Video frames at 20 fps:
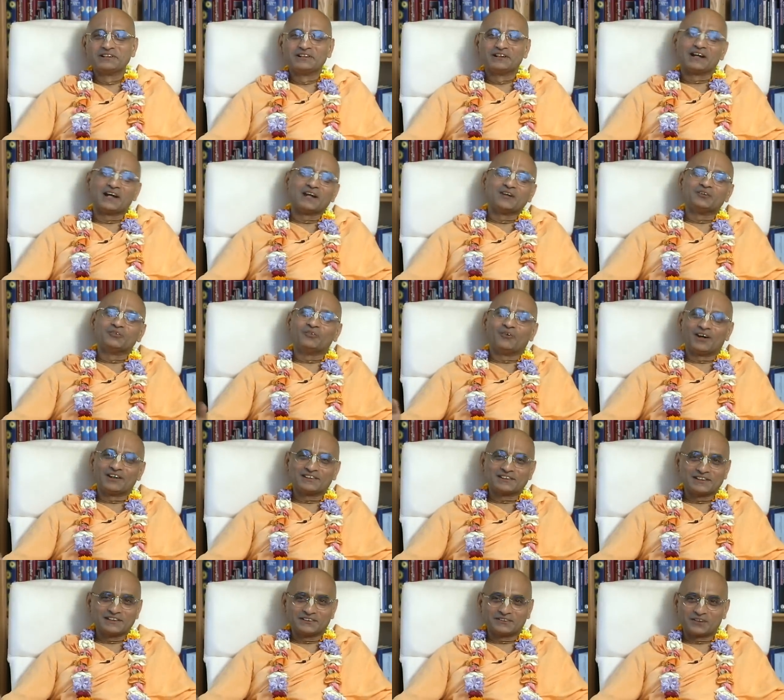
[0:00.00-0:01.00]
and
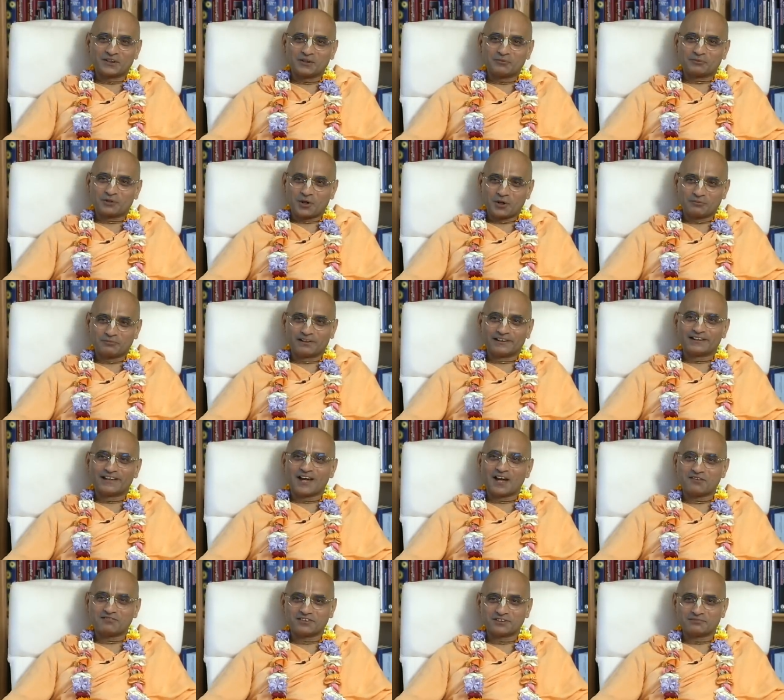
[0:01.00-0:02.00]
watching Srila Prabhupada
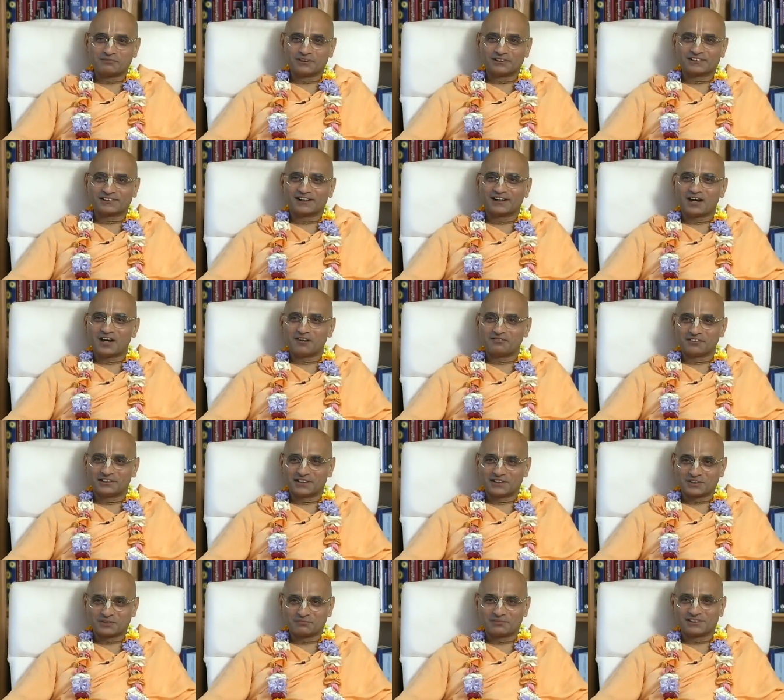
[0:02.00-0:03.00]
having
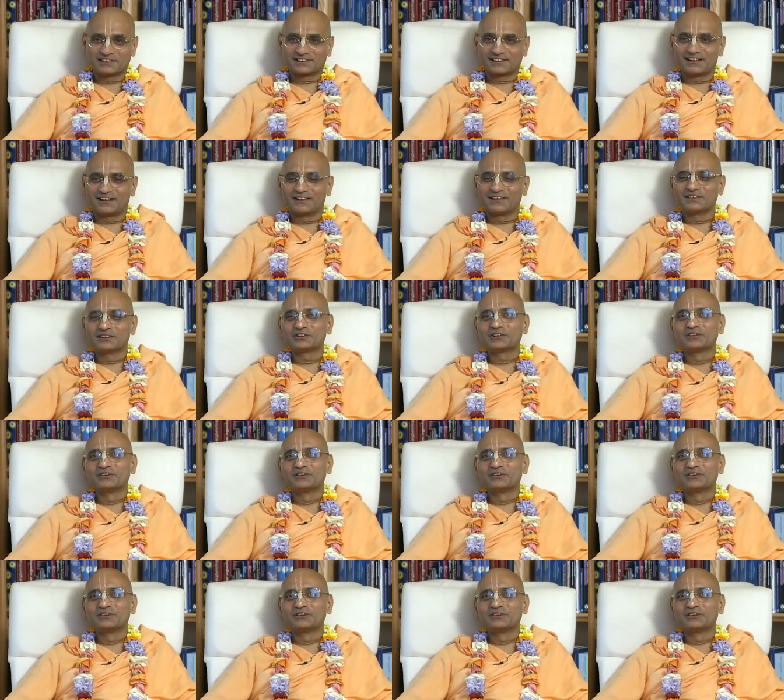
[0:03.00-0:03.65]
his massage.